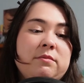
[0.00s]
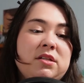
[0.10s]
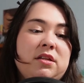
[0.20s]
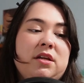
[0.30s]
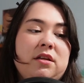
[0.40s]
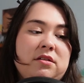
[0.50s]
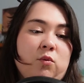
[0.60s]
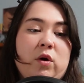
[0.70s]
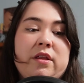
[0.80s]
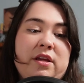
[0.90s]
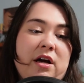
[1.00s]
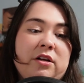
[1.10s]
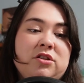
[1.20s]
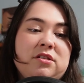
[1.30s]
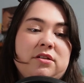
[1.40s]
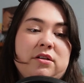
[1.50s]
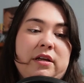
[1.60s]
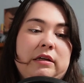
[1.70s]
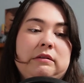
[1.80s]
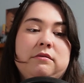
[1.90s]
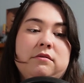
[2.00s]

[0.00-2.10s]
him to the to one of the yachas they're like